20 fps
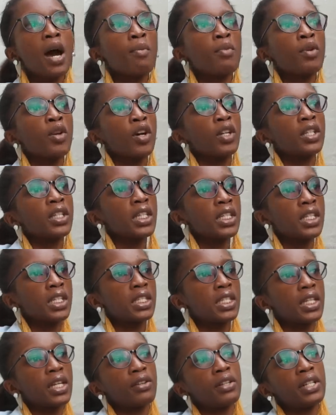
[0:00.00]
I'm not
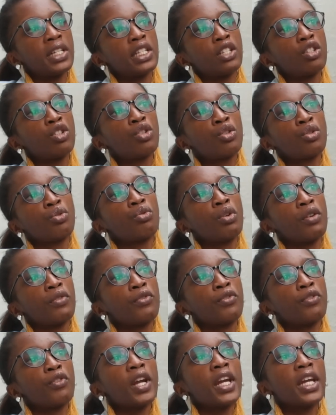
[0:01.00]
necessarily too
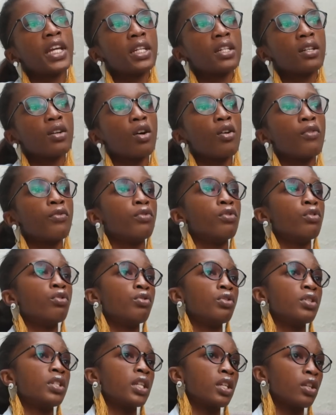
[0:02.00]
afraid of
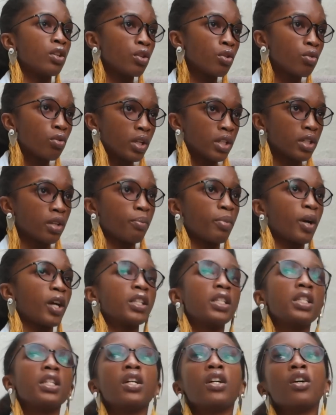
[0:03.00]
losing you as a
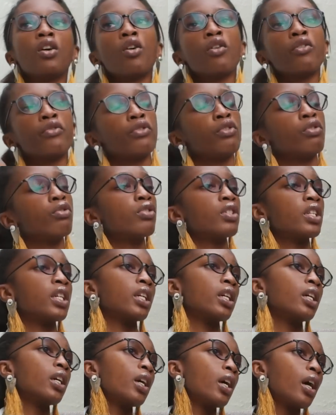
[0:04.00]
partner, of
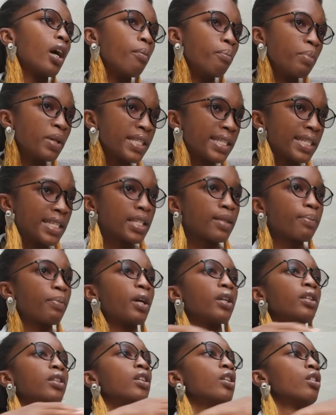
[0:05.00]
losing a business
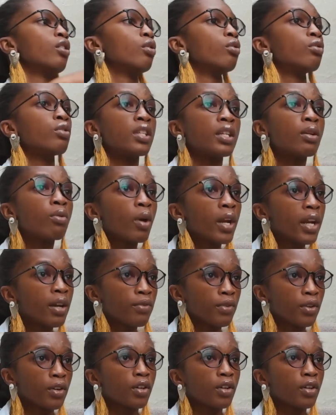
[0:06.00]
partner, or losing whatever.